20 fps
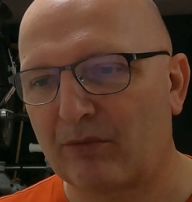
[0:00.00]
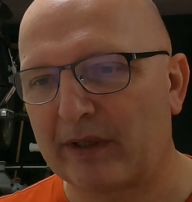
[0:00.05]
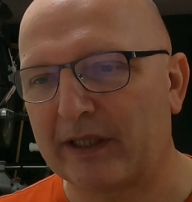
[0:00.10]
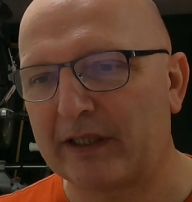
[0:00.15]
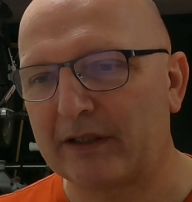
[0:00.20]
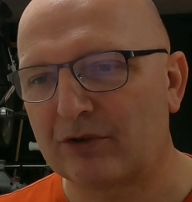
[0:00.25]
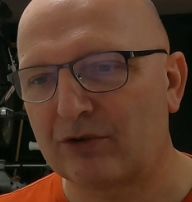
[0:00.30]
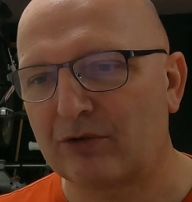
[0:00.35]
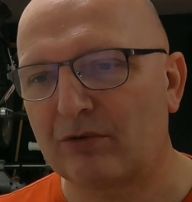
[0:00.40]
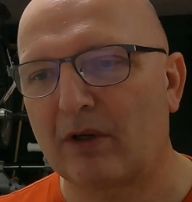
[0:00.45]

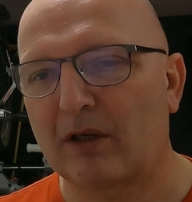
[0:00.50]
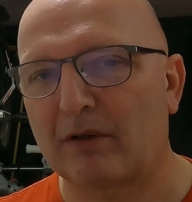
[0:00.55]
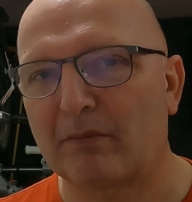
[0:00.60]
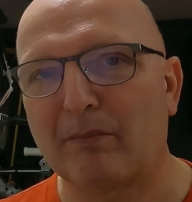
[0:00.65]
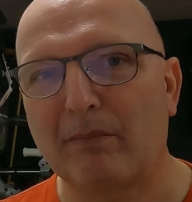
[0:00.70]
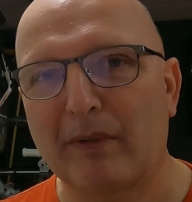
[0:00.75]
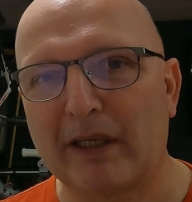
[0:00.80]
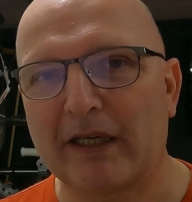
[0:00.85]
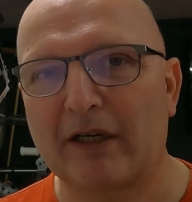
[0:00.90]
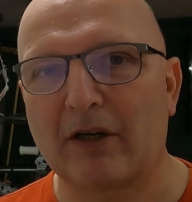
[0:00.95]
range do not
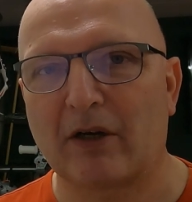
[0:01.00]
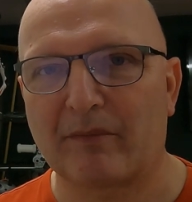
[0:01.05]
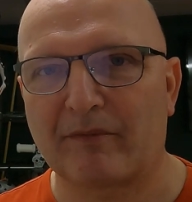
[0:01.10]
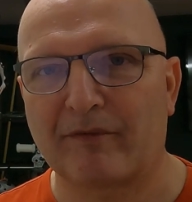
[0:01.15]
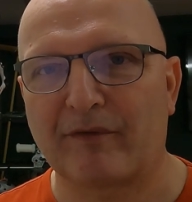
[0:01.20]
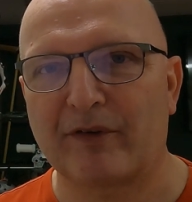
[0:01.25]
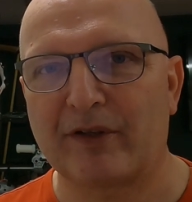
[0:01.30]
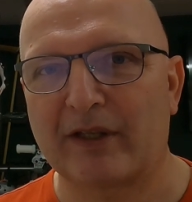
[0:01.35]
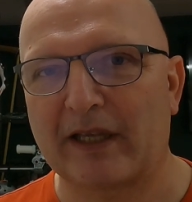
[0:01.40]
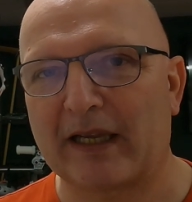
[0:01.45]
make up
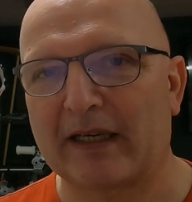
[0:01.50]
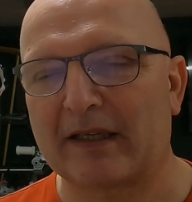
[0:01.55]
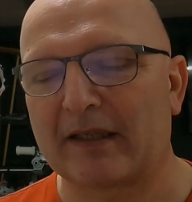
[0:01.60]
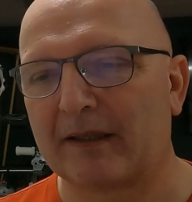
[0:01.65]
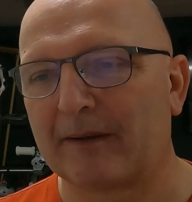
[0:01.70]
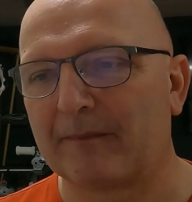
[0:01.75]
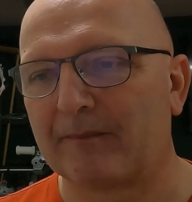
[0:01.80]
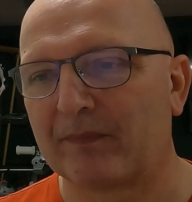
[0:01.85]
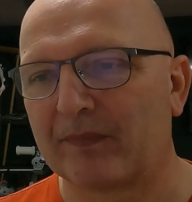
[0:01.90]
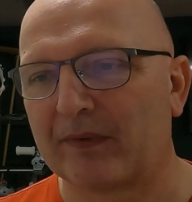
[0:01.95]
for
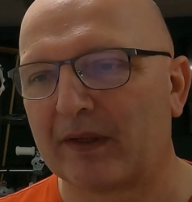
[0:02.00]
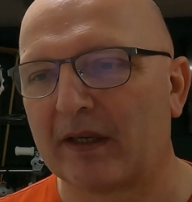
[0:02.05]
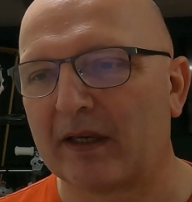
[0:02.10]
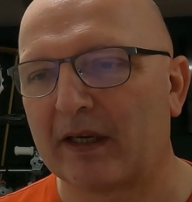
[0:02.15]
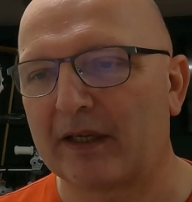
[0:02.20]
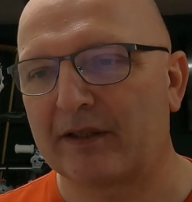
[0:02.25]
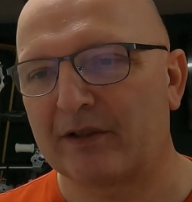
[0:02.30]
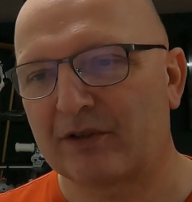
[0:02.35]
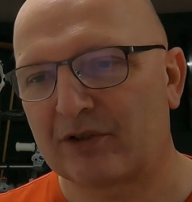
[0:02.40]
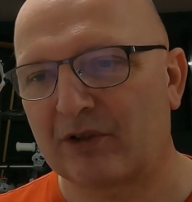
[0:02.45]
that
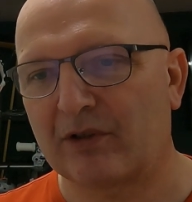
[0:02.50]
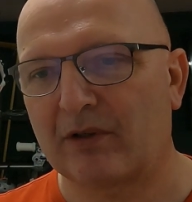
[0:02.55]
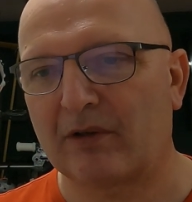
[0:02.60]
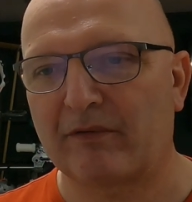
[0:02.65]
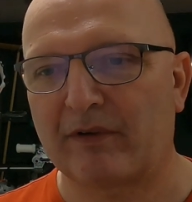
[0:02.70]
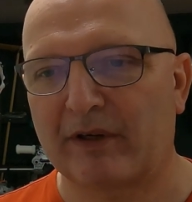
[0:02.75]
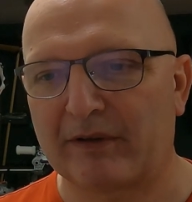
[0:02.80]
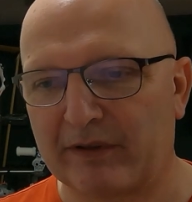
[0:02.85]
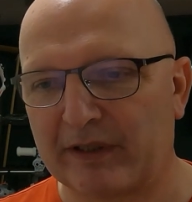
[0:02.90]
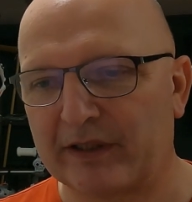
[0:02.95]
additional
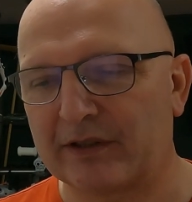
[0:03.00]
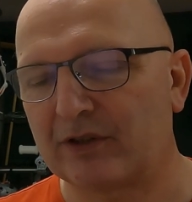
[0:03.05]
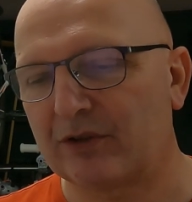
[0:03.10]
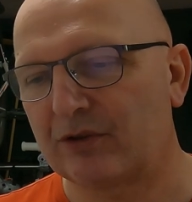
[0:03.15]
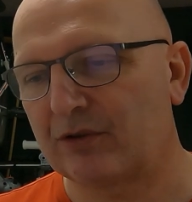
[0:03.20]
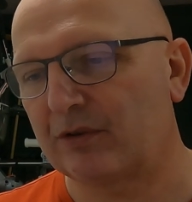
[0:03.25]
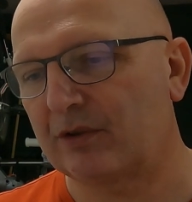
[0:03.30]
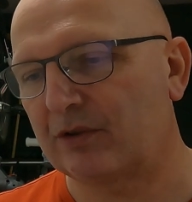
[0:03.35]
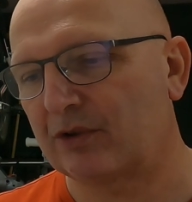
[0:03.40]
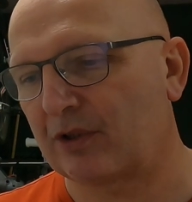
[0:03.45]
variation
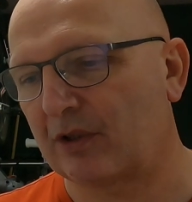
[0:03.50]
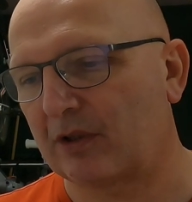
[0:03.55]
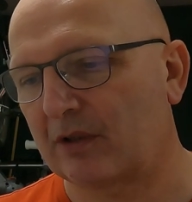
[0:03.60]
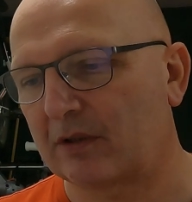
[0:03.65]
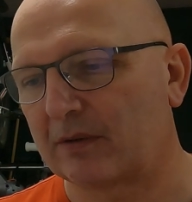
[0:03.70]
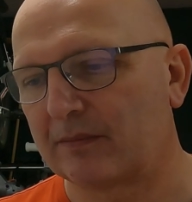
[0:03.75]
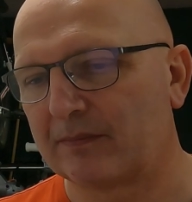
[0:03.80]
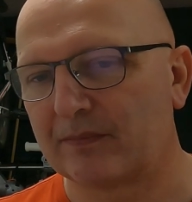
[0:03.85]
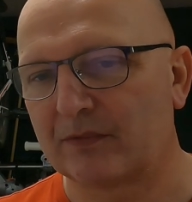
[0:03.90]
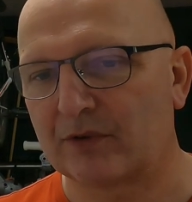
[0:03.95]
to the shot.